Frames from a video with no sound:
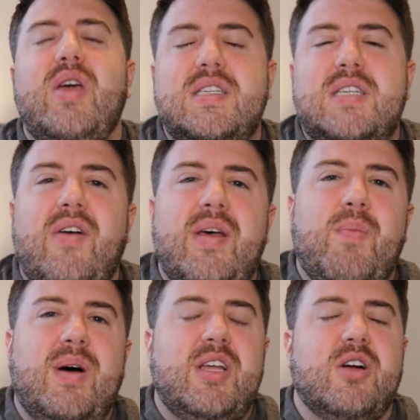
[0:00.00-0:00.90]
can tell them
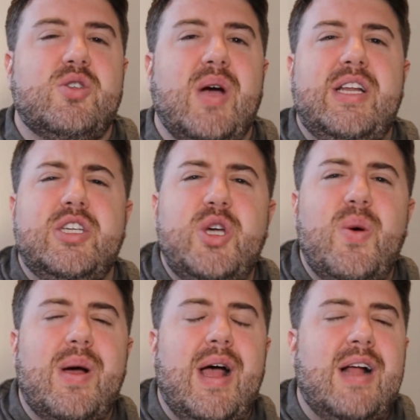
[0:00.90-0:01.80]
what they're trying to
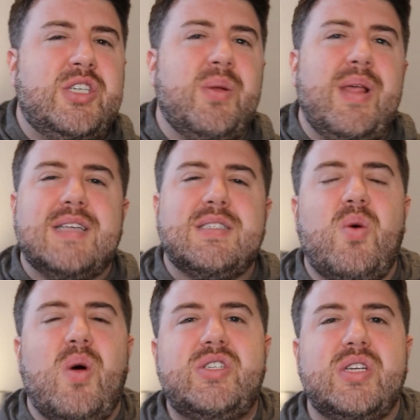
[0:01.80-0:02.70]
do. Generally ask them
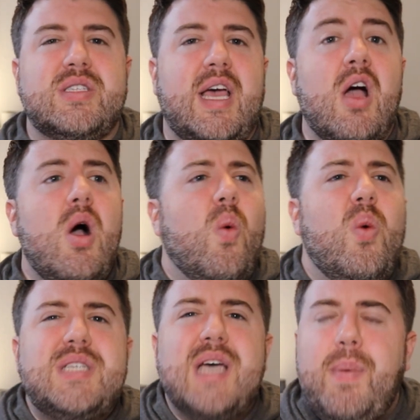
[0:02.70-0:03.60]
questions like,
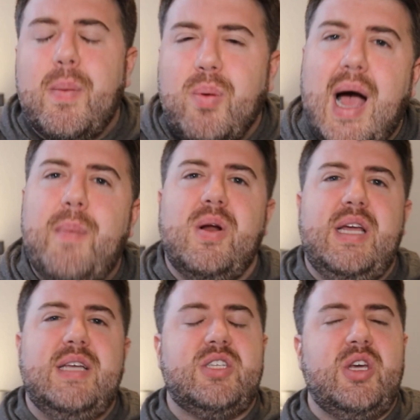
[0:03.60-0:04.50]
what type of
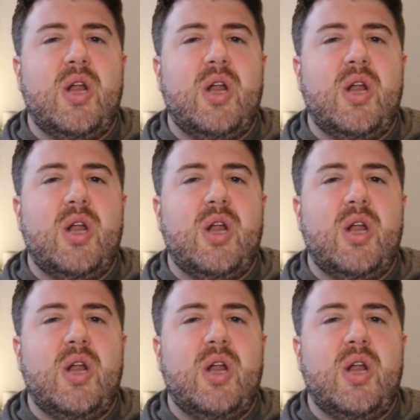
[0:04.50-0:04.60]
properties,